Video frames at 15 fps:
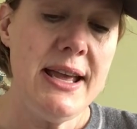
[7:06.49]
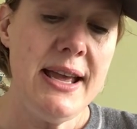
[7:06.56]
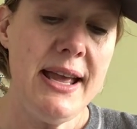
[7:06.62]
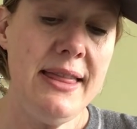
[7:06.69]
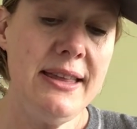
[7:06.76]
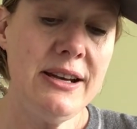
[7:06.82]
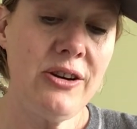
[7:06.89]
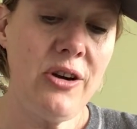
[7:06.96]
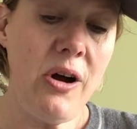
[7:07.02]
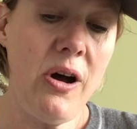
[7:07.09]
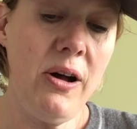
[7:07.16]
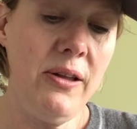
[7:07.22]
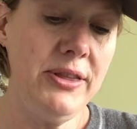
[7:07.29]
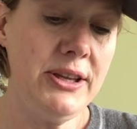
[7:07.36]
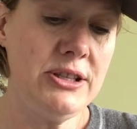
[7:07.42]
and then
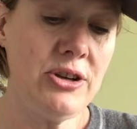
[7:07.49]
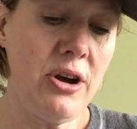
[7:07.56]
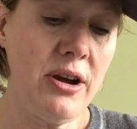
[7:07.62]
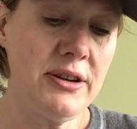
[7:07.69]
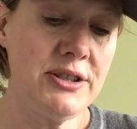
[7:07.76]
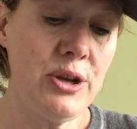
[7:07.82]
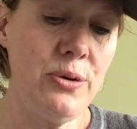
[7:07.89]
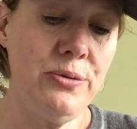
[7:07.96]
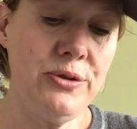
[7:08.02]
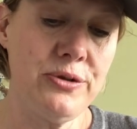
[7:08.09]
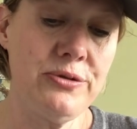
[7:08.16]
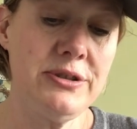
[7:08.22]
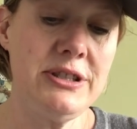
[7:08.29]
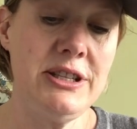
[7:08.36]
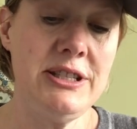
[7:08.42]
called the dog's
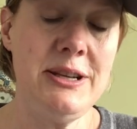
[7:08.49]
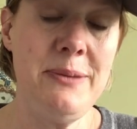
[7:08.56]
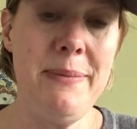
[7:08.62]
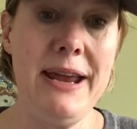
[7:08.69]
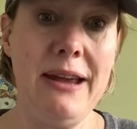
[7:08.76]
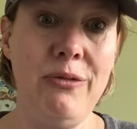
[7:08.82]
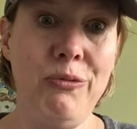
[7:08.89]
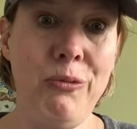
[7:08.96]
owners to demand